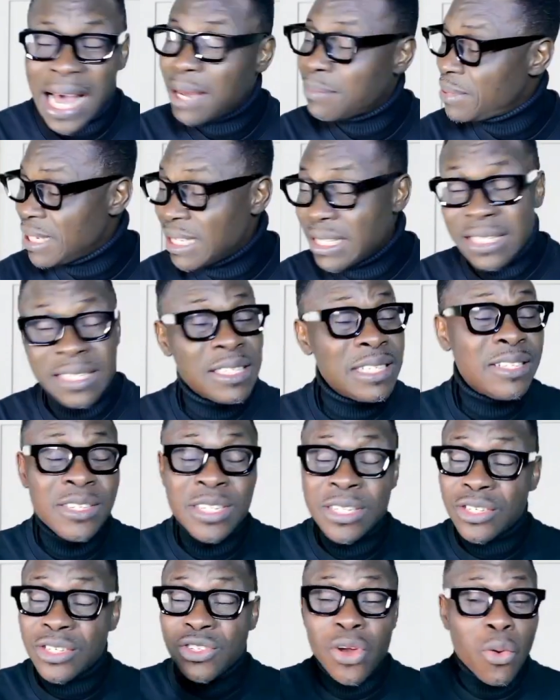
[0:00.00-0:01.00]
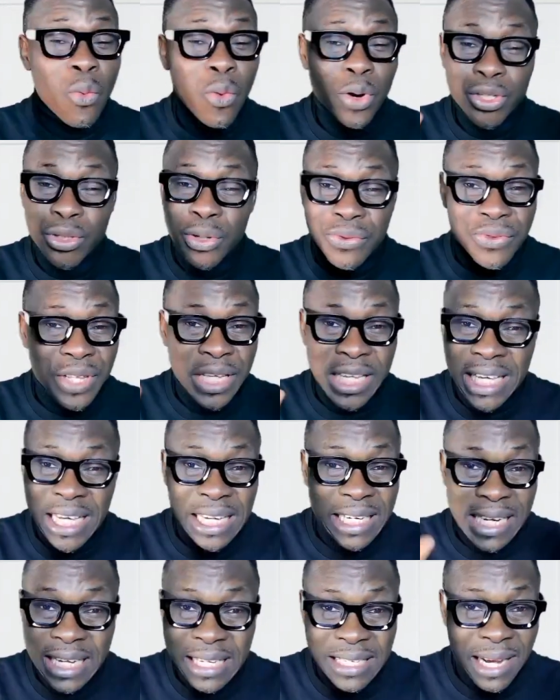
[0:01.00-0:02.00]
It is not what you think
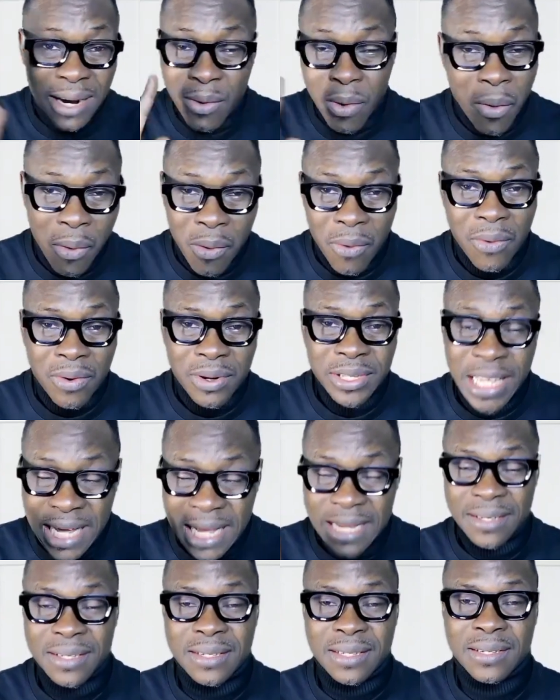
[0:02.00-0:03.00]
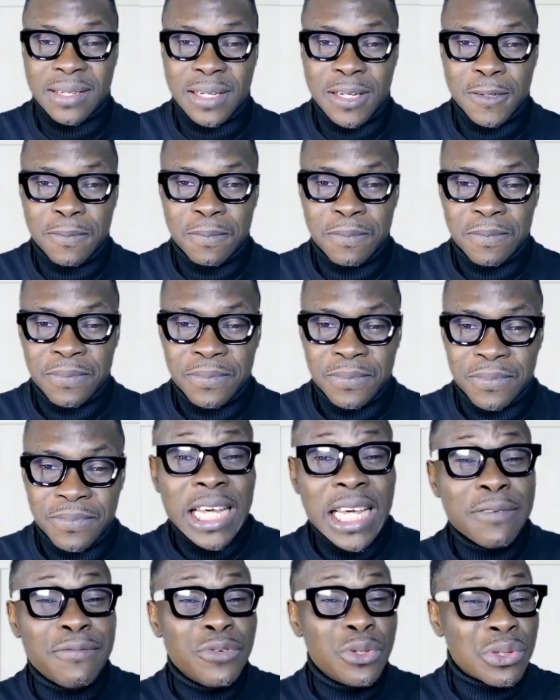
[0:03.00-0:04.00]
it is at all. Yes,
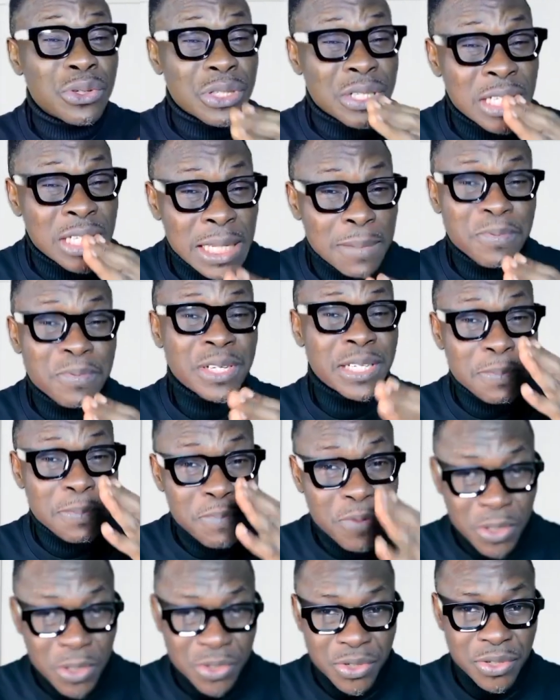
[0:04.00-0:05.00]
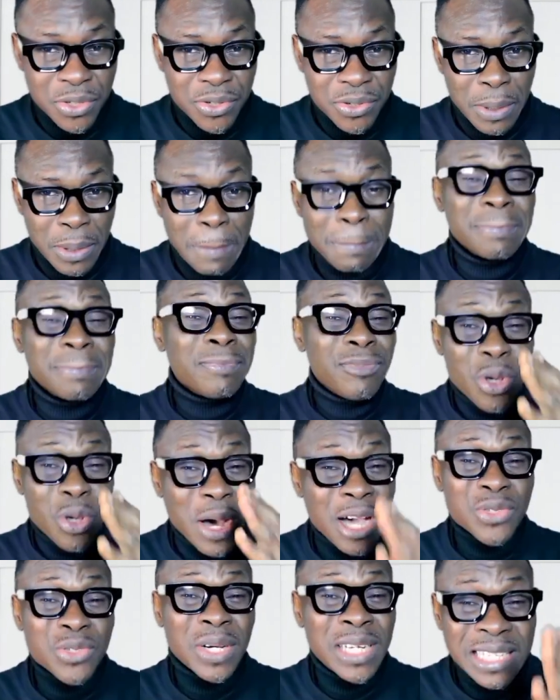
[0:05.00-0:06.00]
if you sleep with a prostitute, you're
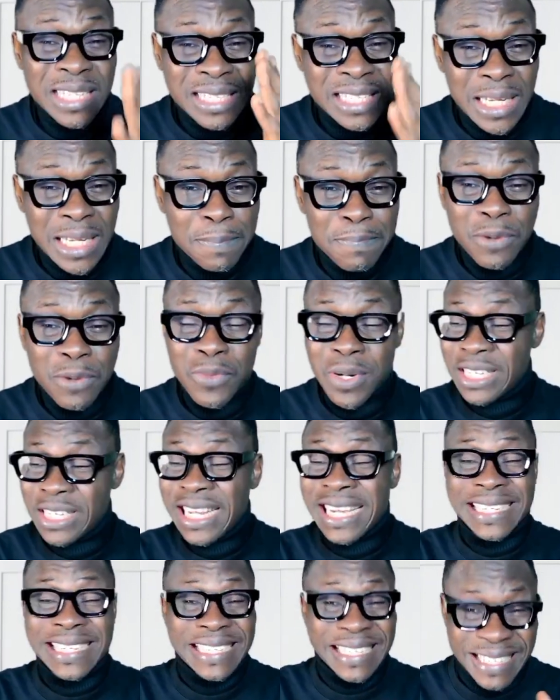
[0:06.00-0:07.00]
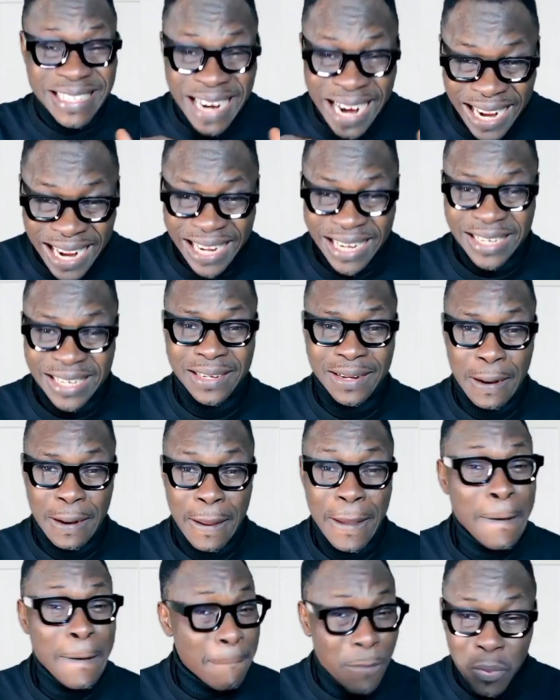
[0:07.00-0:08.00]
actually sleeping with a shrine,
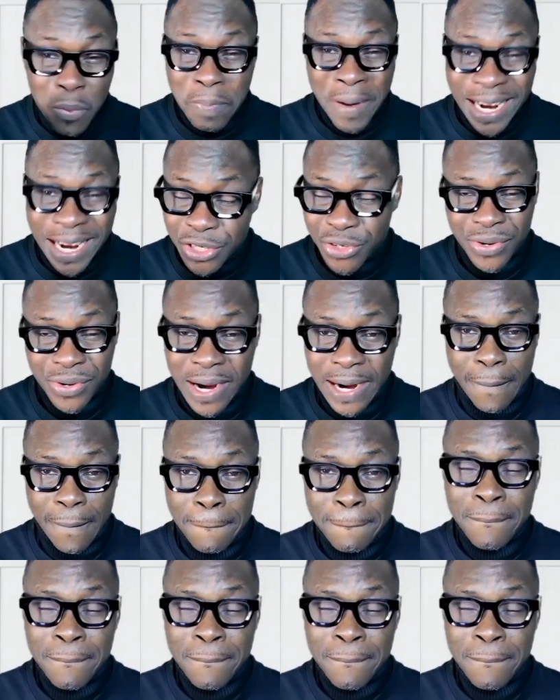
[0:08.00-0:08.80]
a mobile shrine.